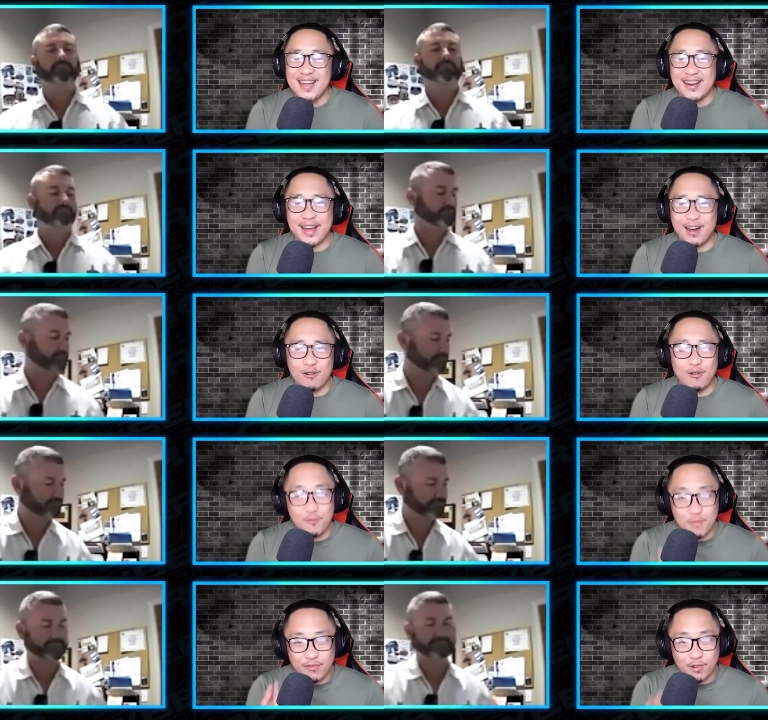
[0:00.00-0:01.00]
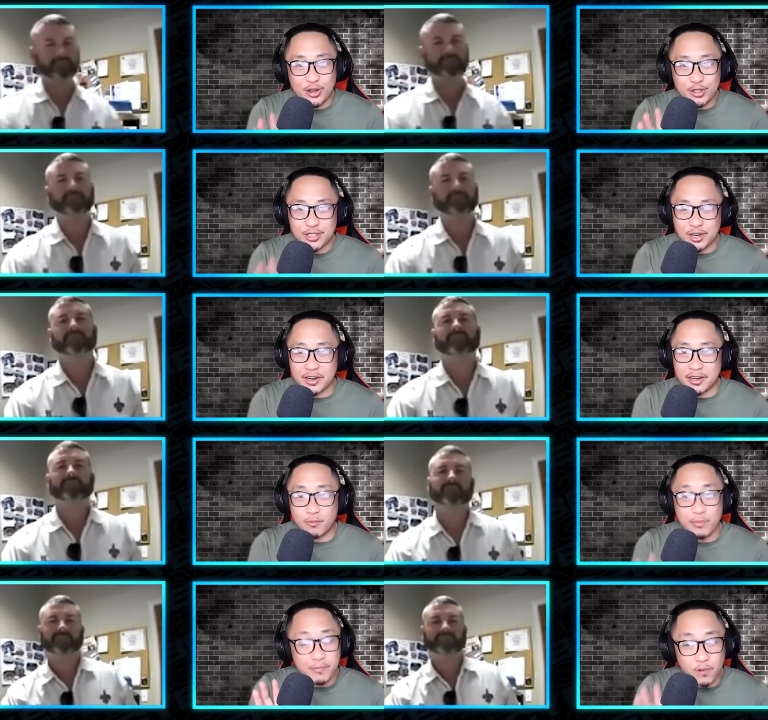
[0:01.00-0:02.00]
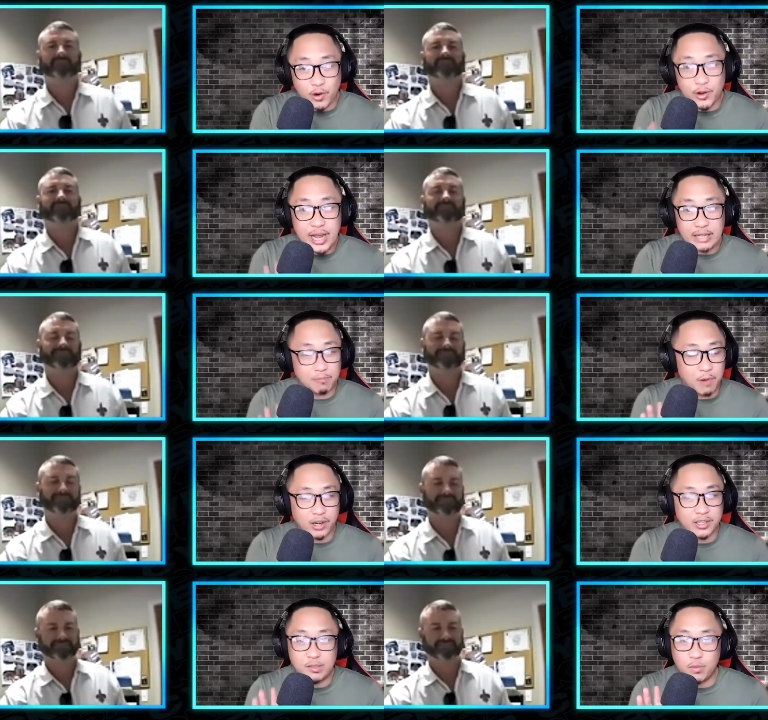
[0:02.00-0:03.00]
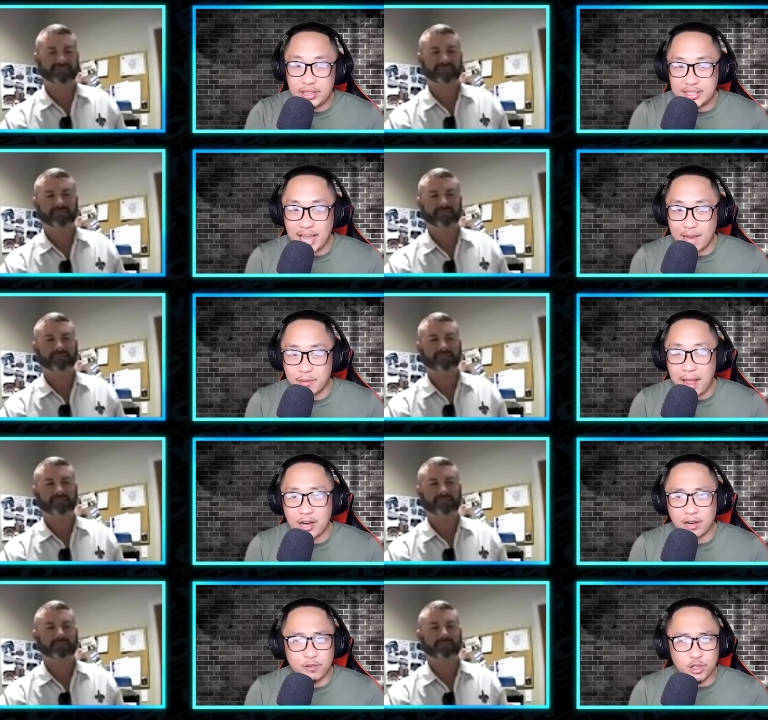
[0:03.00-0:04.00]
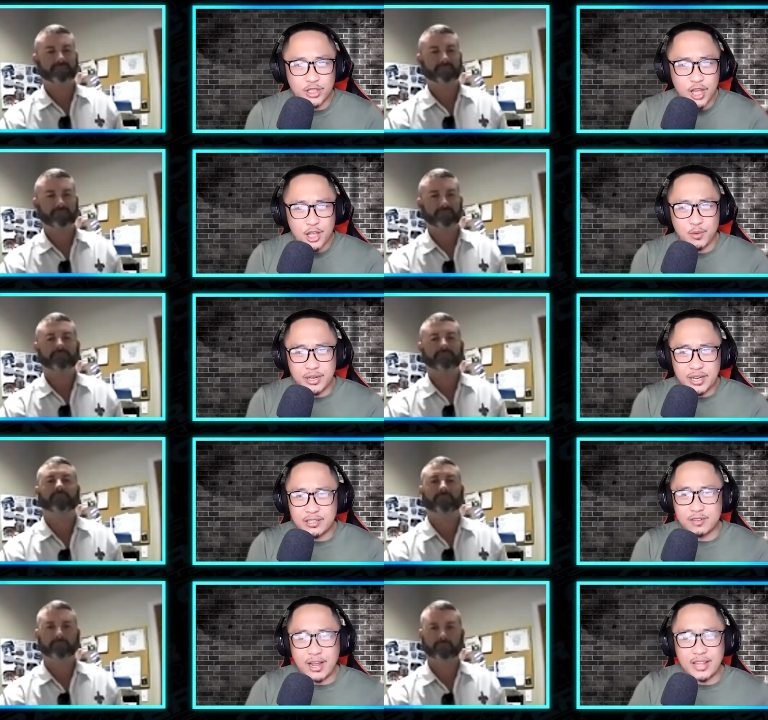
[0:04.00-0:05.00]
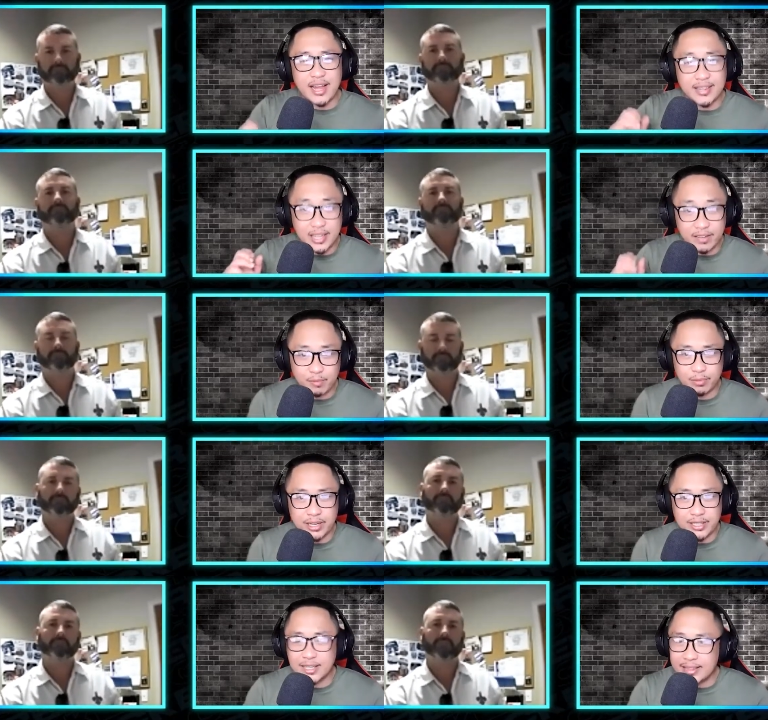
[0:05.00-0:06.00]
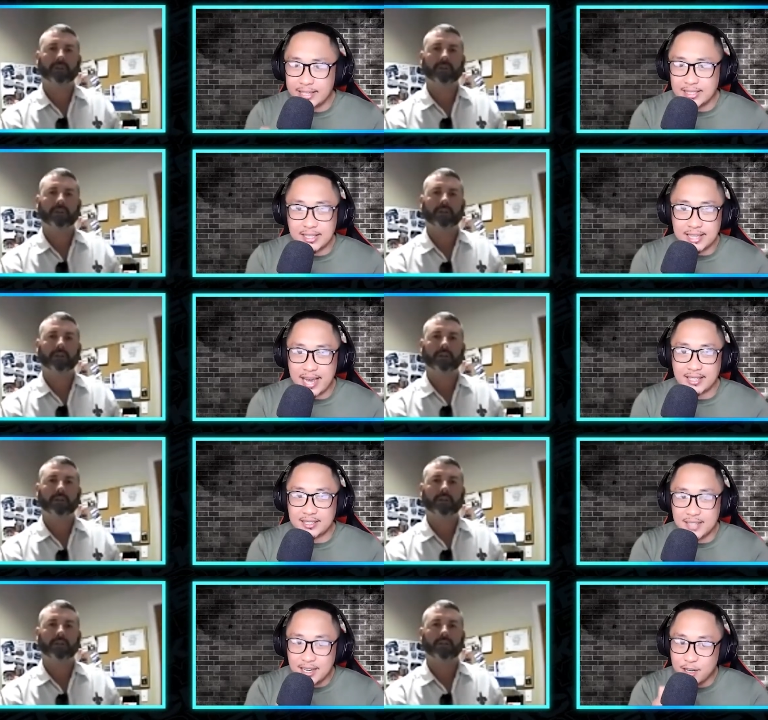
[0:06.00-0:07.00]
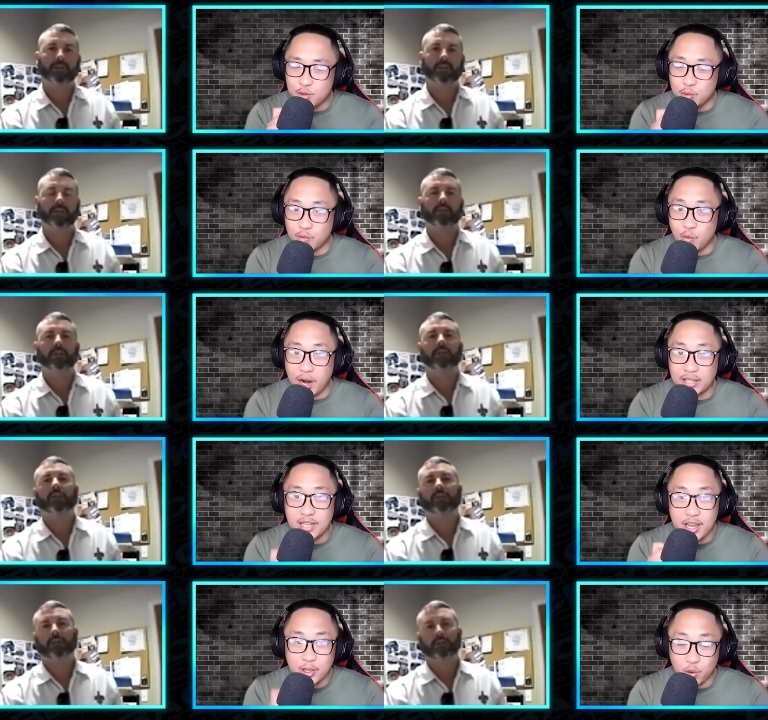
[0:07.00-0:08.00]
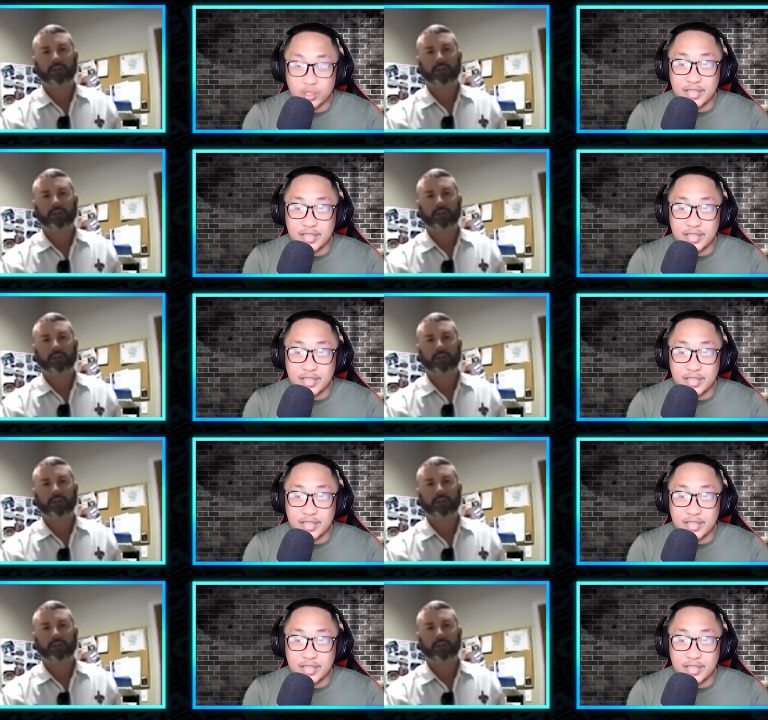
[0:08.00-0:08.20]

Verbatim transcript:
Speaker 1: Now, before you started, before you got partnered with Cyberbacker, of course, you would need to create that give up list, the list of tasks that you would want your